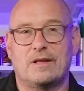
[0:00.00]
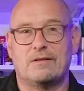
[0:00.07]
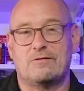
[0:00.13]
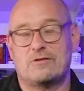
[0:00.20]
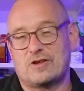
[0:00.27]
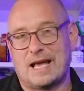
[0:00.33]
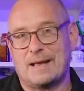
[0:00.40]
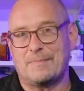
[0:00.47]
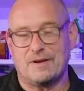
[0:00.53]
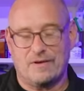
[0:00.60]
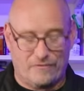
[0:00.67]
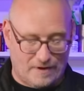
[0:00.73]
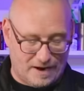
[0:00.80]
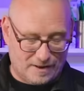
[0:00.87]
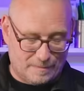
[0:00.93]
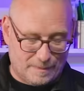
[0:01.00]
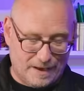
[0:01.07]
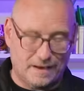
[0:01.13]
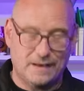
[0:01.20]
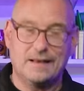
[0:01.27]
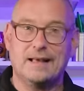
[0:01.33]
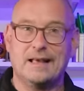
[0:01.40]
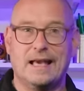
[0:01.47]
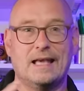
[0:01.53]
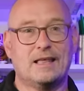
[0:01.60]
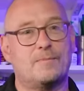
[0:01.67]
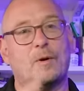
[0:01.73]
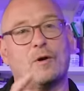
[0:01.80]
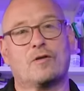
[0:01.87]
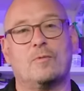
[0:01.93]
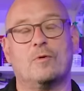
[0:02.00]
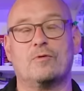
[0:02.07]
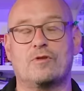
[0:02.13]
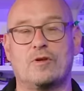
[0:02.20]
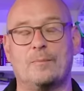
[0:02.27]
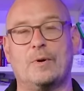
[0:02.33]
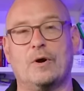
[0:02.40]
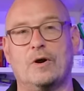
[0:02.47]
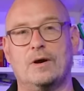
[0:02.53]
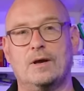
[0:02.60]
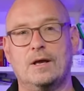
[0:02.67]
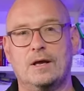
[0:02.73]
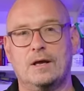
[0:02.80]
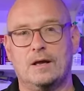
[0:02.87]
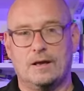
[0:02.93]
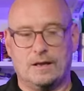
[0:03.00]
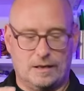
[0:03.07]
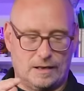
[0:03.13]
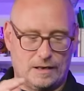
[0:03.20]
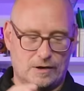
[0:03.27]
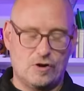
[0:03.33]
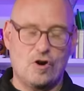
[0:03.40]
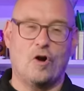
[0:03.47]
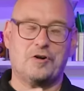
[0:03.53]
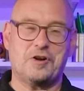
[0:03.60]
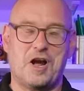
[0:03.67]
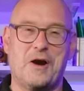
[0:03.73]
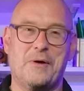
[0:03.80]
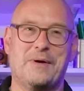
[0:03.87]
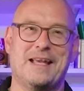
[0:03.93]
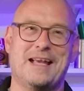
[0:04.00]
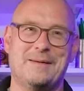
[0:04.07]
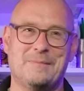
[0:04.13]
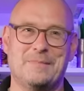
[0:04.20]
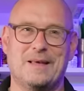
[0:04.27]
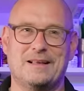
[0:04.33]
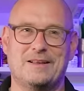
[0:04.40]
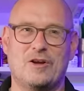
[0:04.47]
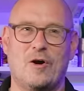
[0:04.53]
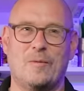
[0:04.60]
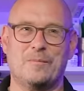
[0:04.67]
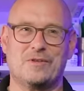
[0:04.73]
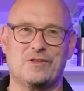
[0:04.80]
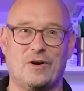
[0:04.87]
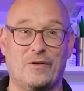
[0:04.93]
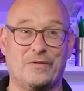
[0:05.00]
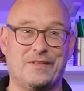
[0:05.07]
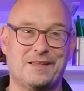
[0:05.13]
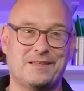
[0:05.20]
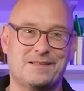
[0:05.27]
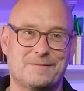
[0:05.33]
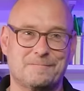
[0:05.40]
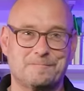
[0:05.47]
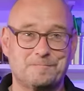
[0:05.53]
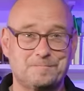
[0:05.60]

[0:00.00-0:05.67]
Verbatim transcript: the shape of your face, but it is possible to put non-OEM comms on this.